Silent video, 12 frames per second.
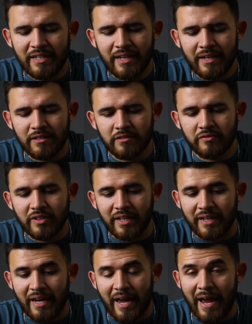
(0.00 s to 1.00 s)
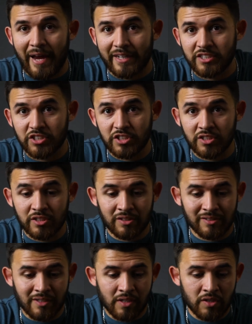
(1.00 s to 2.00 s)
kind of like
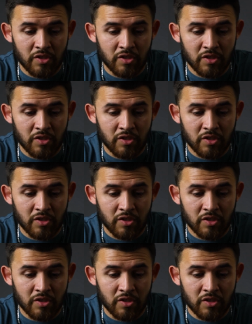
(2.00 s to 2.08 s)
action